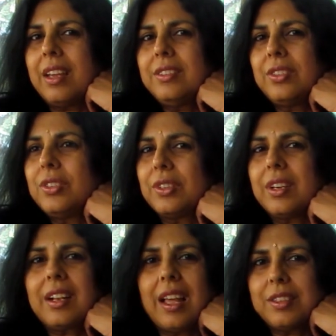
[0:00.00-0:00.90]
I just took the
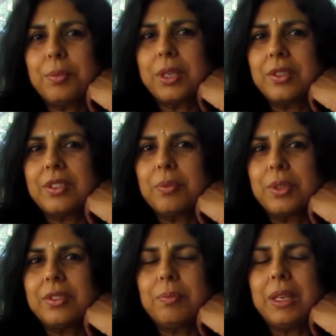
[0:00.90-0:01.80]
class because it
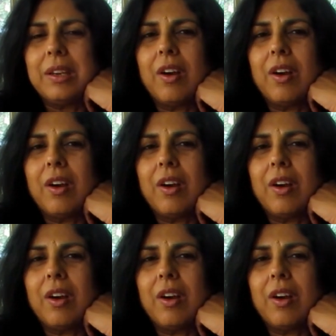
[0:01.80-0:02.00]
was being